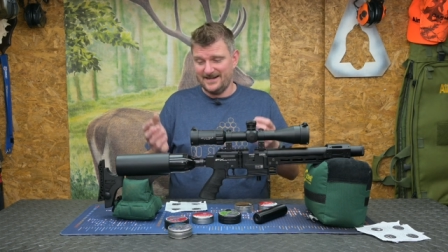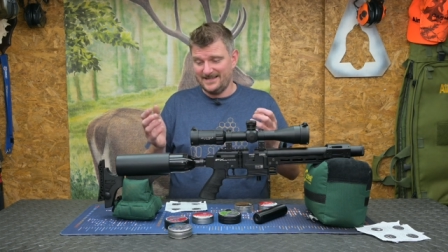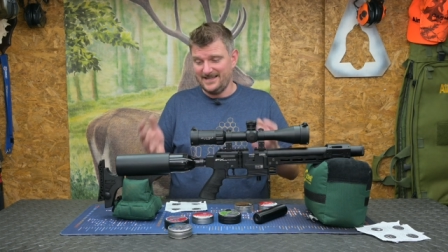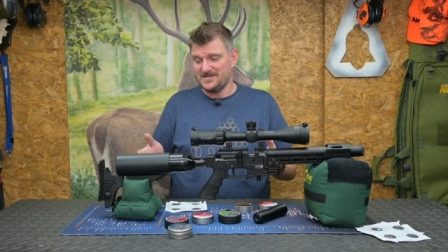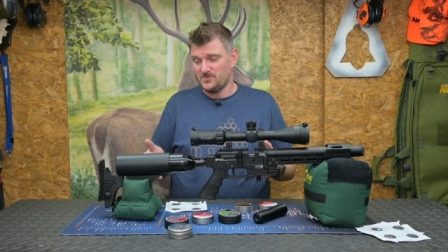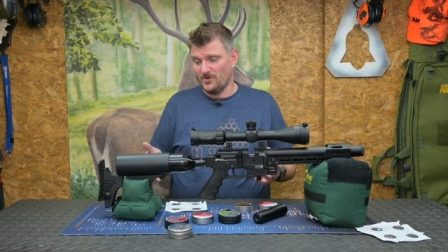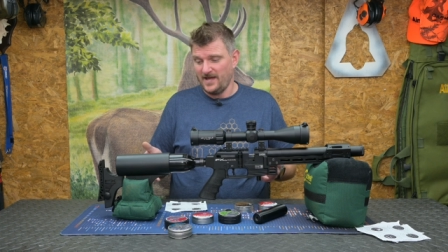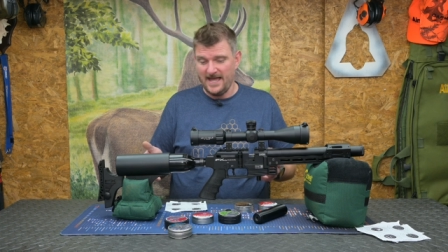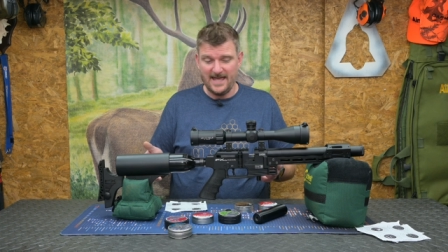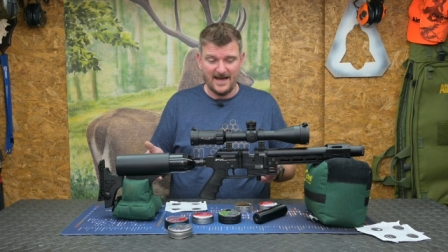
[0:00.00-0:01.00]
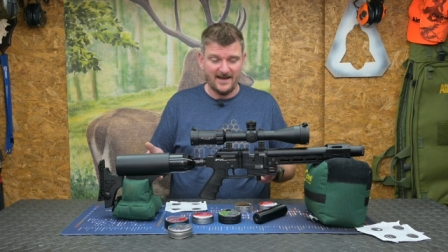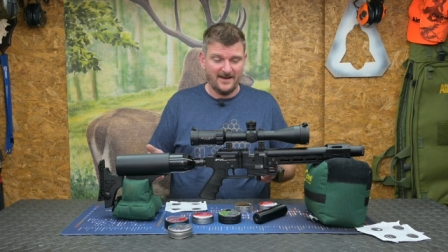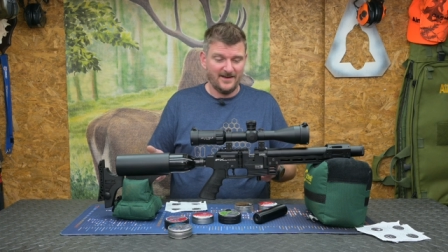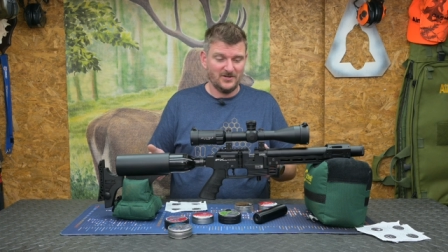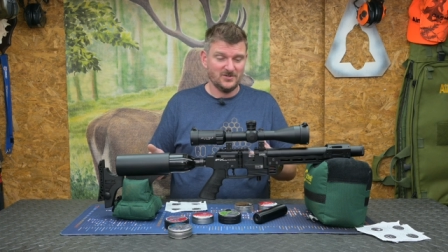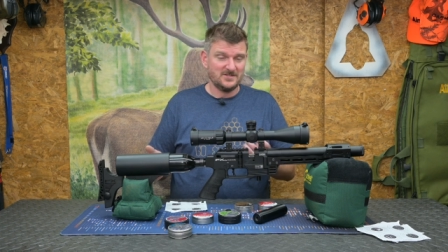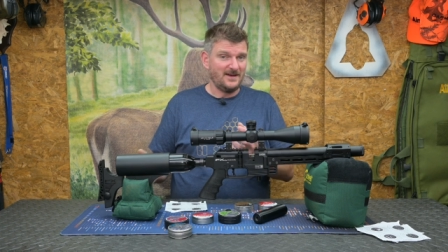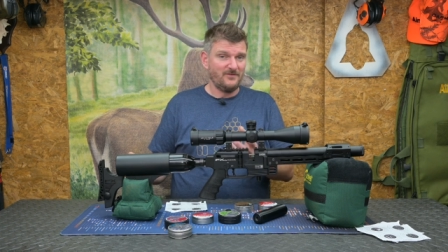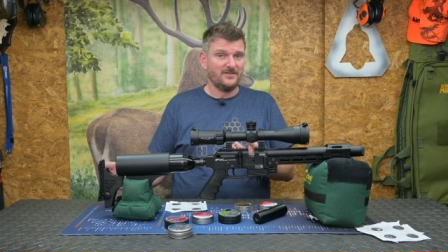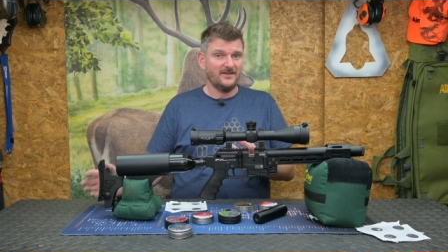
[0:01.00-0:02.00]
This one here does
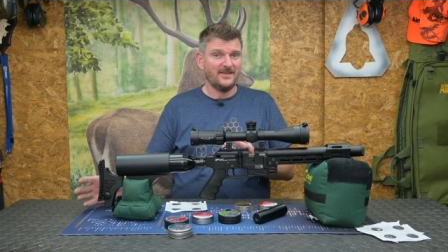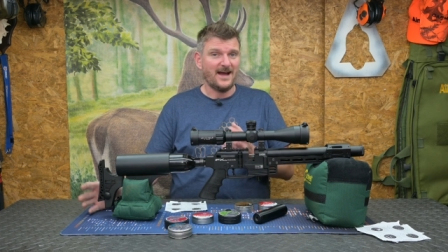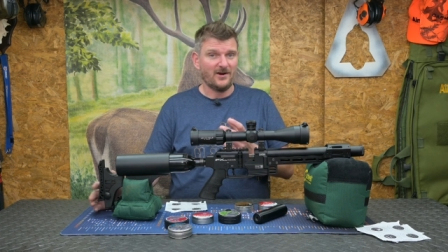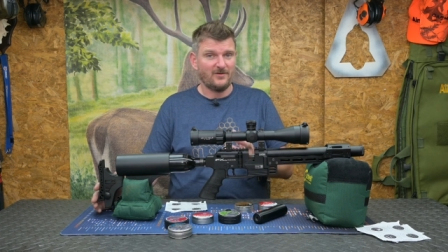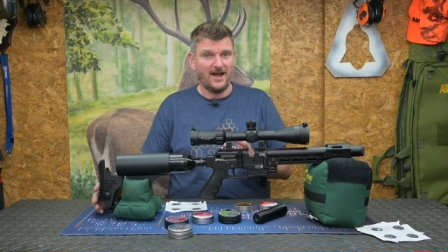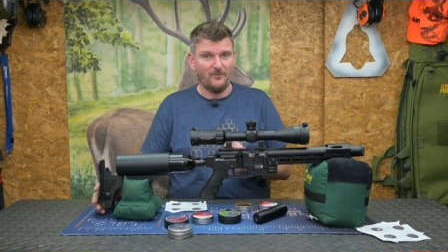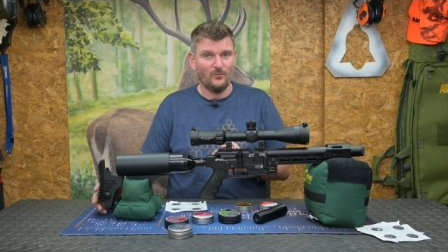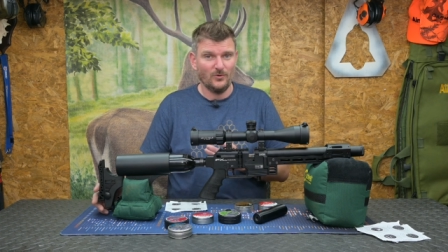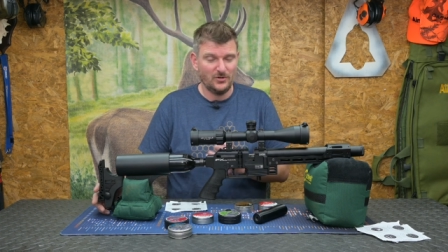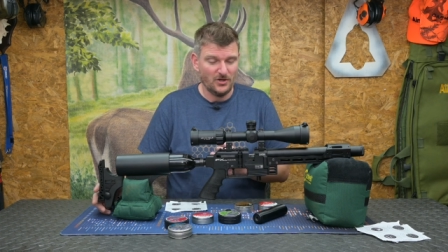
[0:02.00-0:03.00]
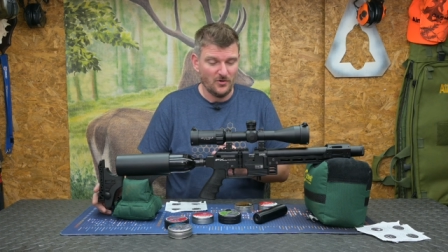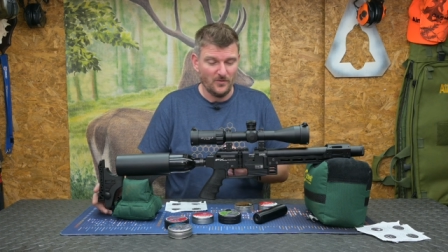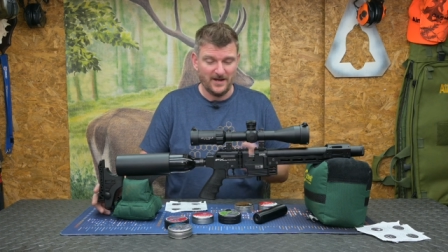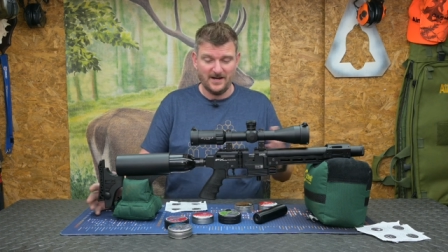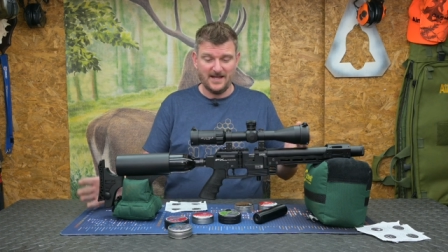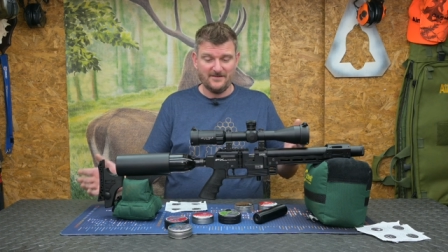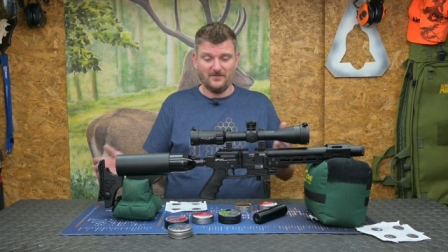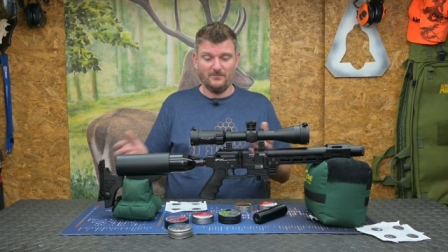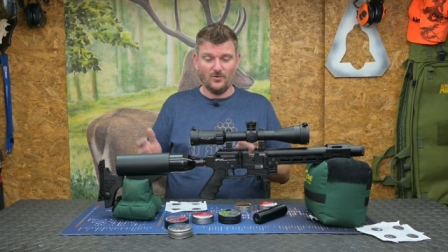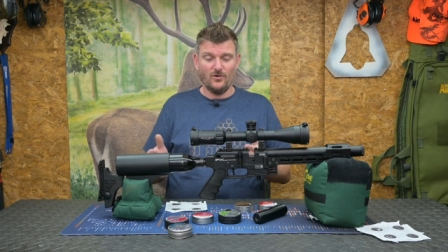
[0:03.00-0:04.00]
everything that crown would do in an
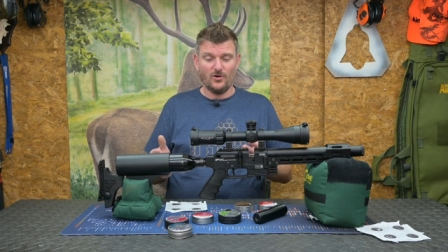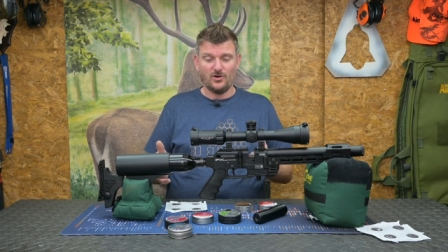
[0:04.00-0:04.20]
even more